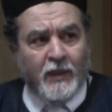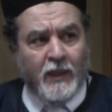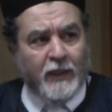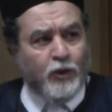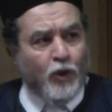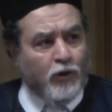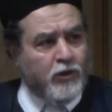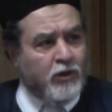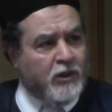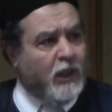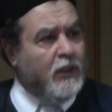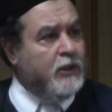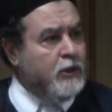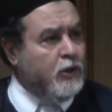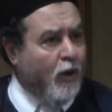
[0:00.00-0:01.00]
and don't
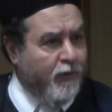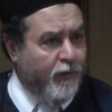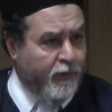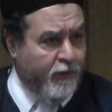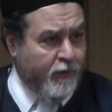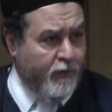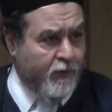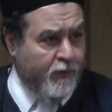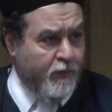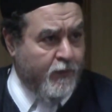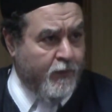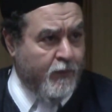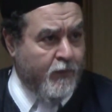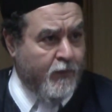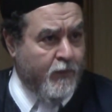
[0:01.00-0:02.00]
cut it off.
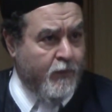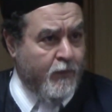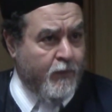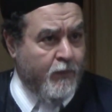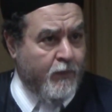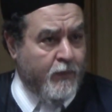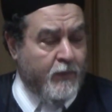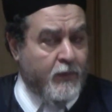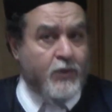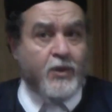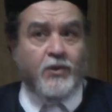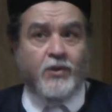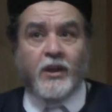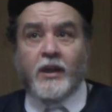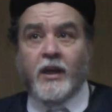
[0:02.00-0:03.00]
This
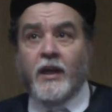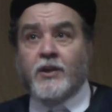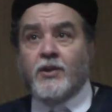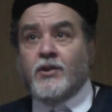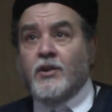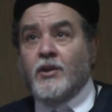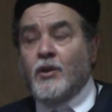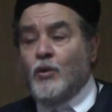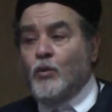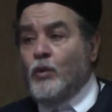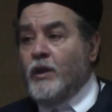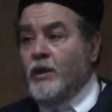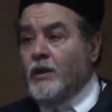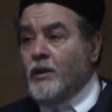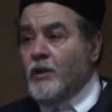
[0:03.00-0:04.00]
is the case
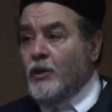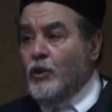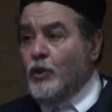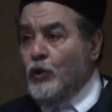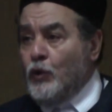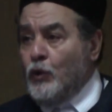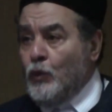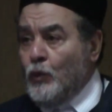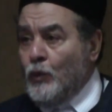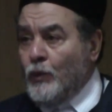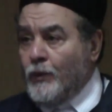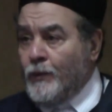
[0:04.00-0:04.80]
where your